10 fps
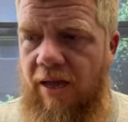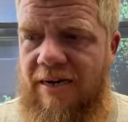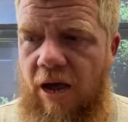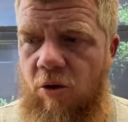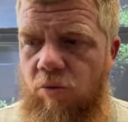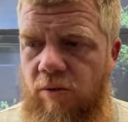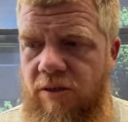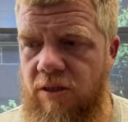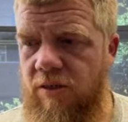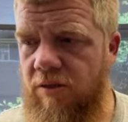Now, one
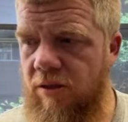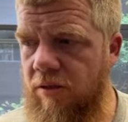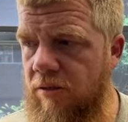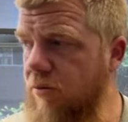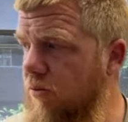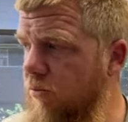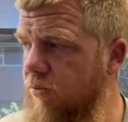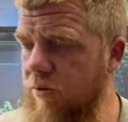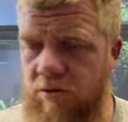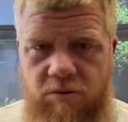of the the
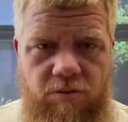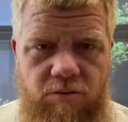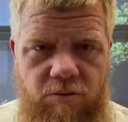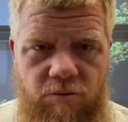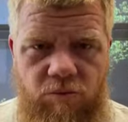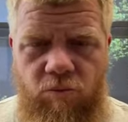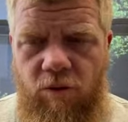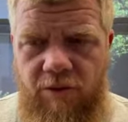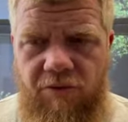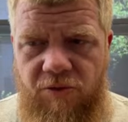
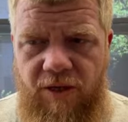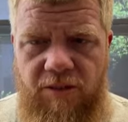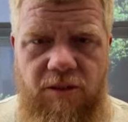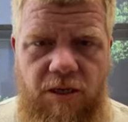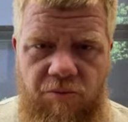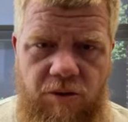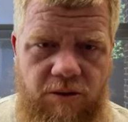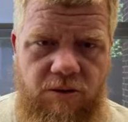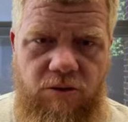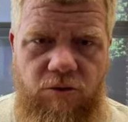one of the things that I
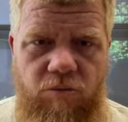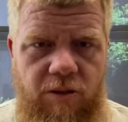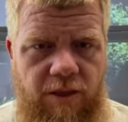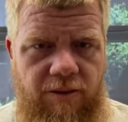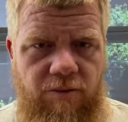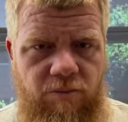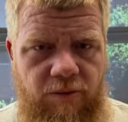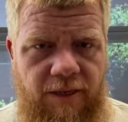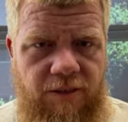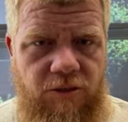wanted to do while I
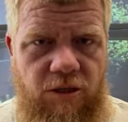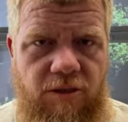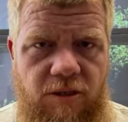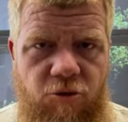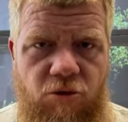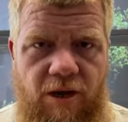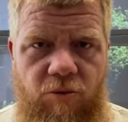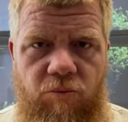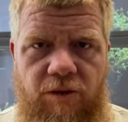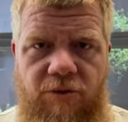while I started this
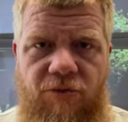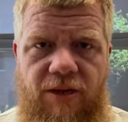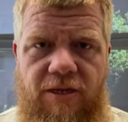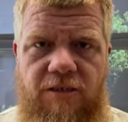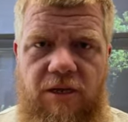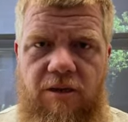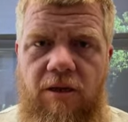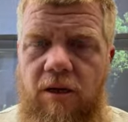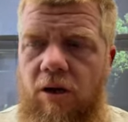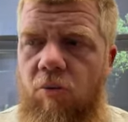channel, one of the things that
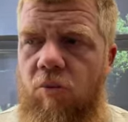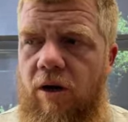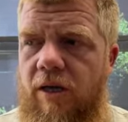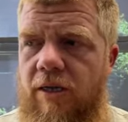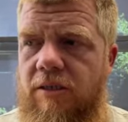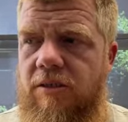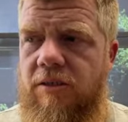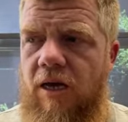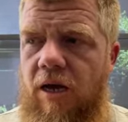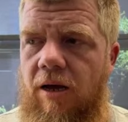
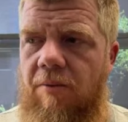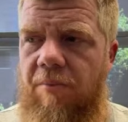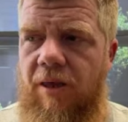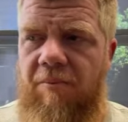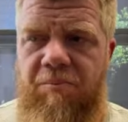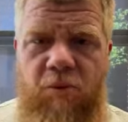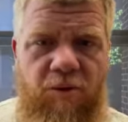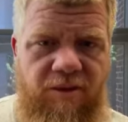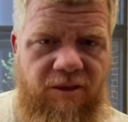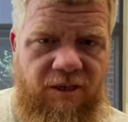was um,
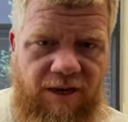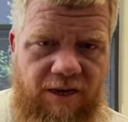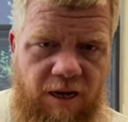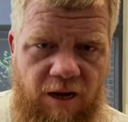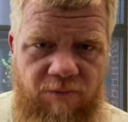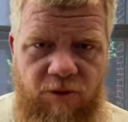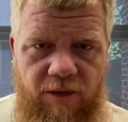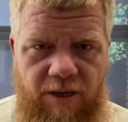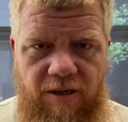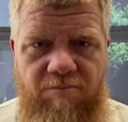important that I
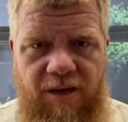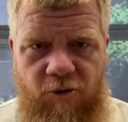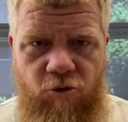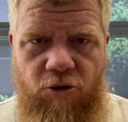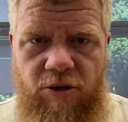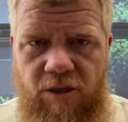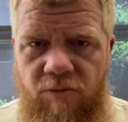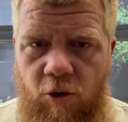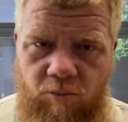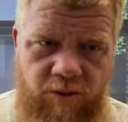cover in my journey
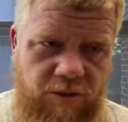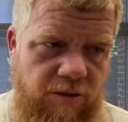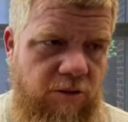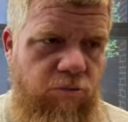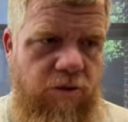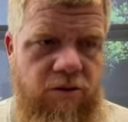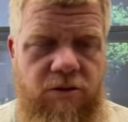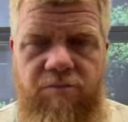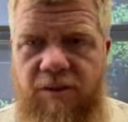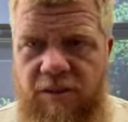of homelessness was
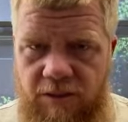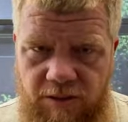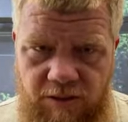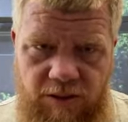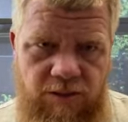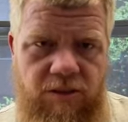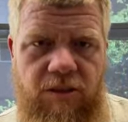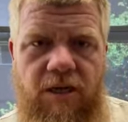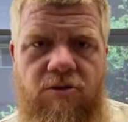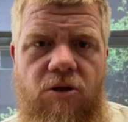to be in the cities to
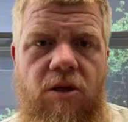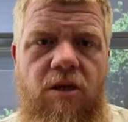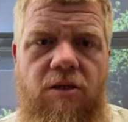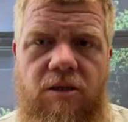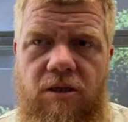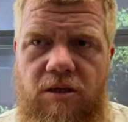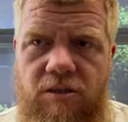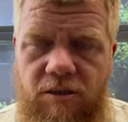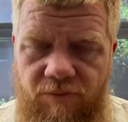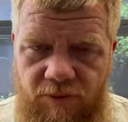catch the
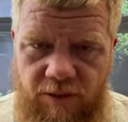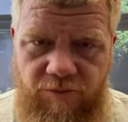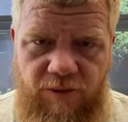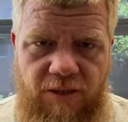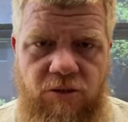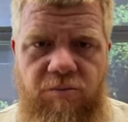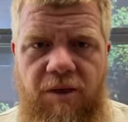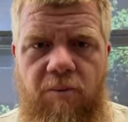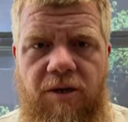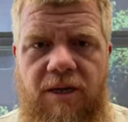civil unrest, to be
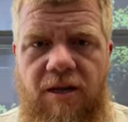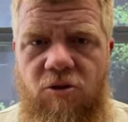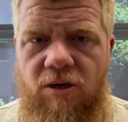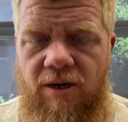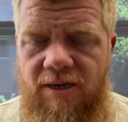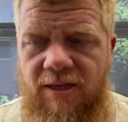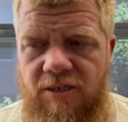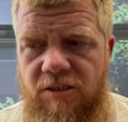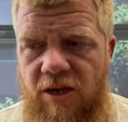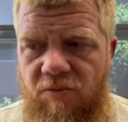able to catch a lot of
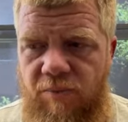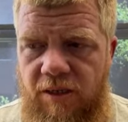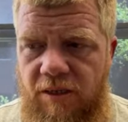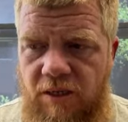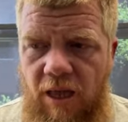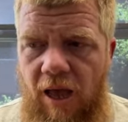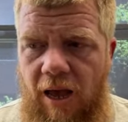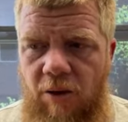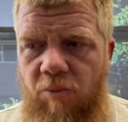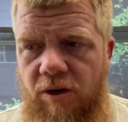that stuff because
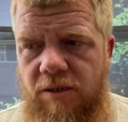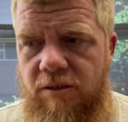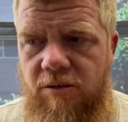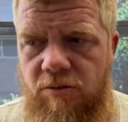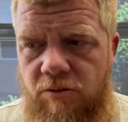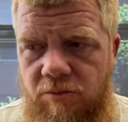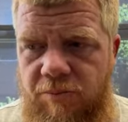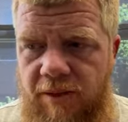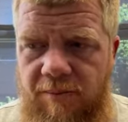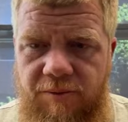I wanted
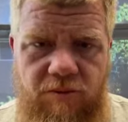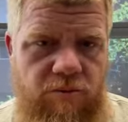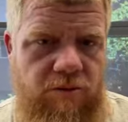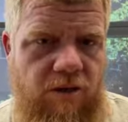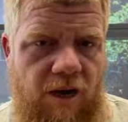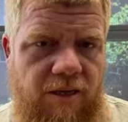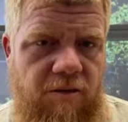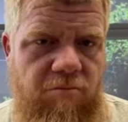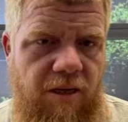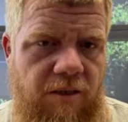to be able to
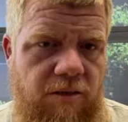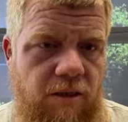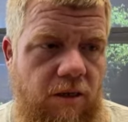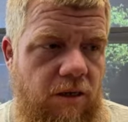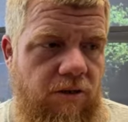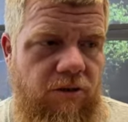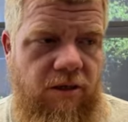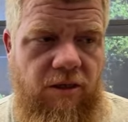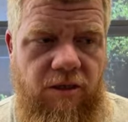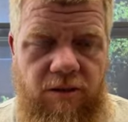document
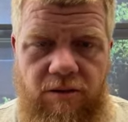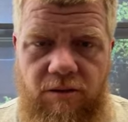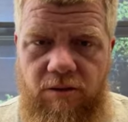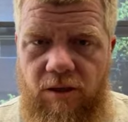the.